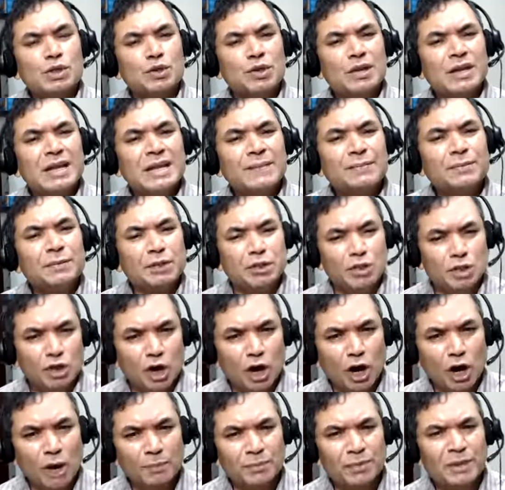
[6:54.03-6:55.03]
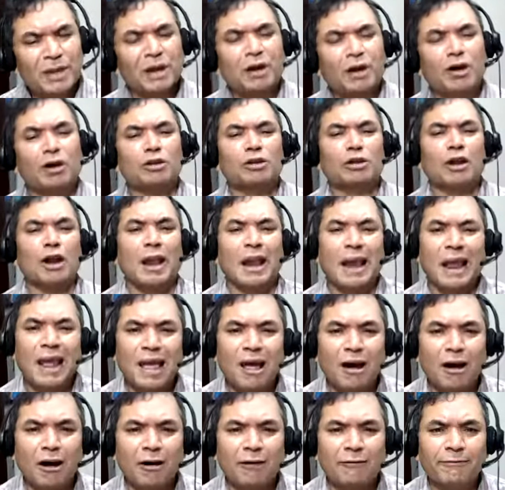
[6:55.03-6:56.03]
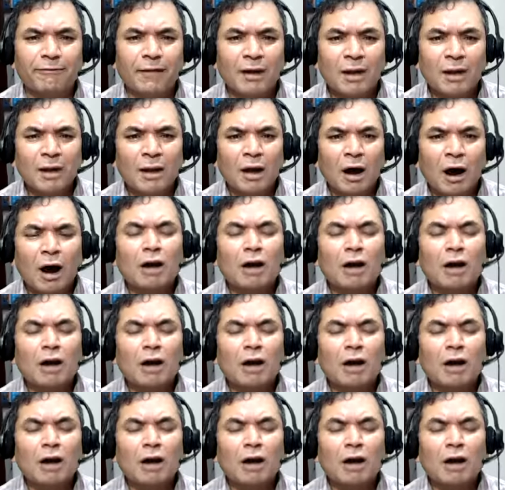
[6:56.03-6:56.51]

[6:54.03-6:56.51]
to leave the job, they got the layoff,